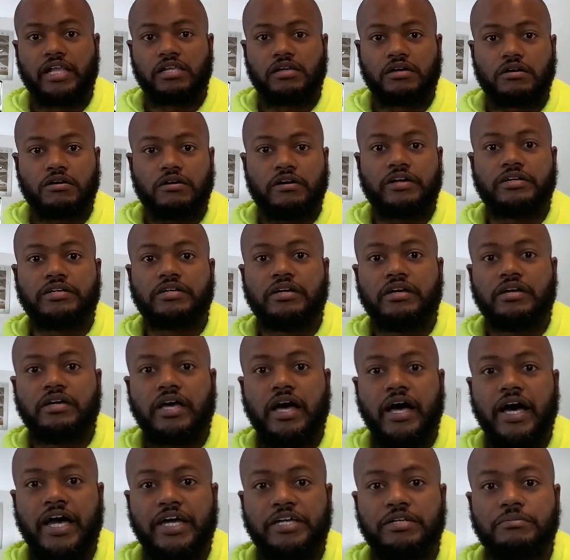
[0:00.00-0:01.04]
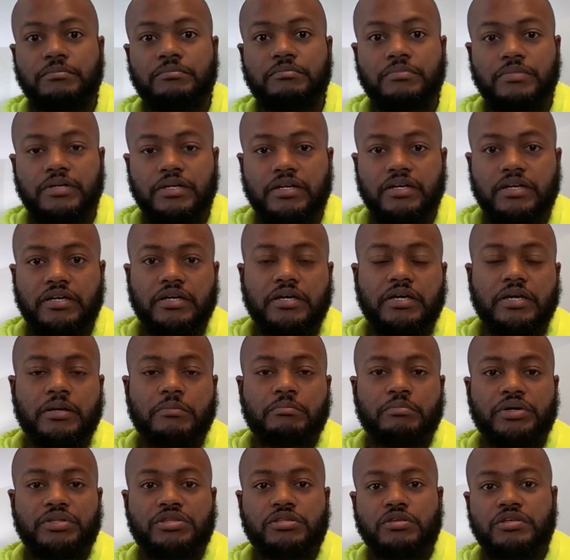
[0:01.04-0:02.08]
carte item.
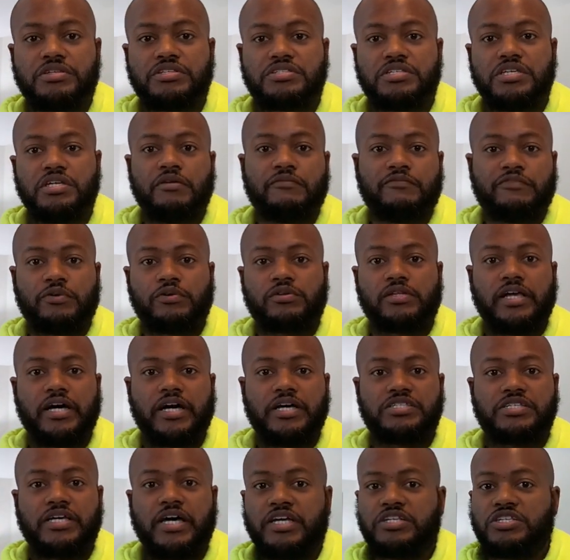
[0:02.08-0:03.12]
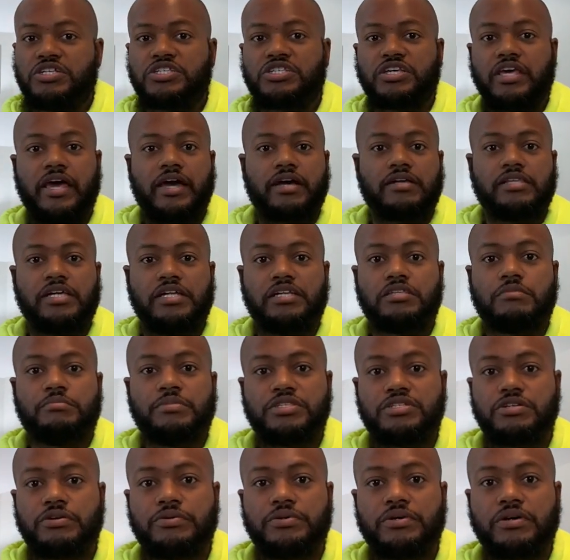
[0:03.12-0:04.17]
But the seed and fertilizer, I just calculated the
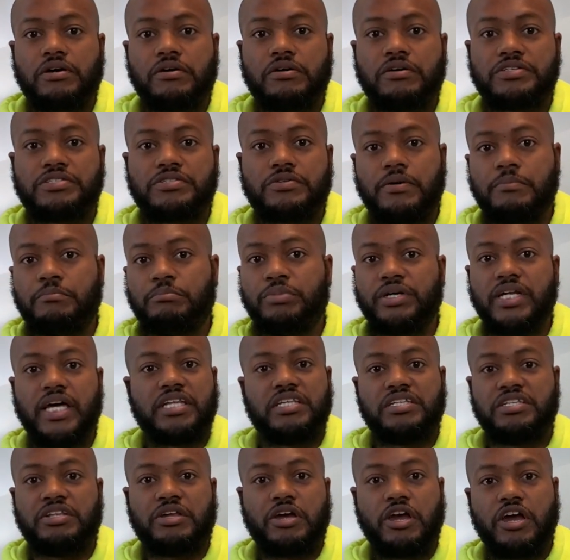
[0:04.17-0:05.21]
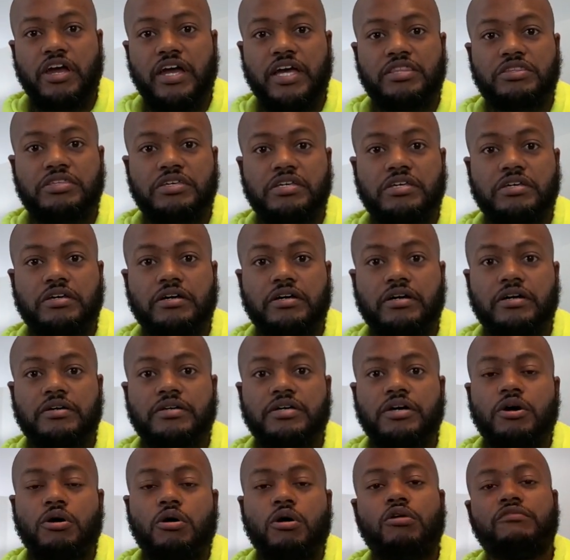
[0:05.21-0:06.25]
material costs of, but I didn't add the
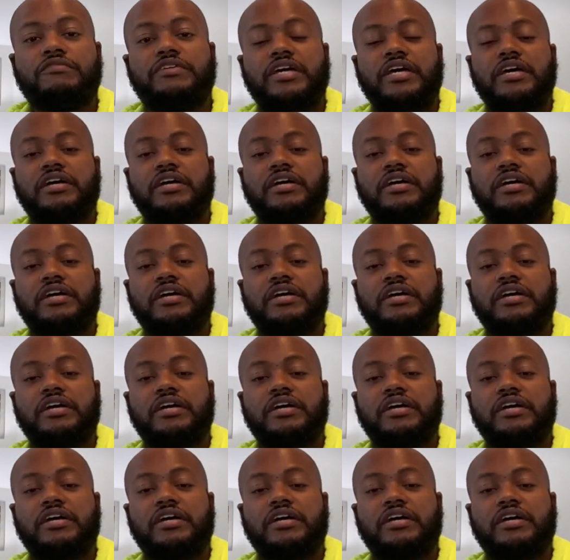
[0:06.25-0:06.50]
overhead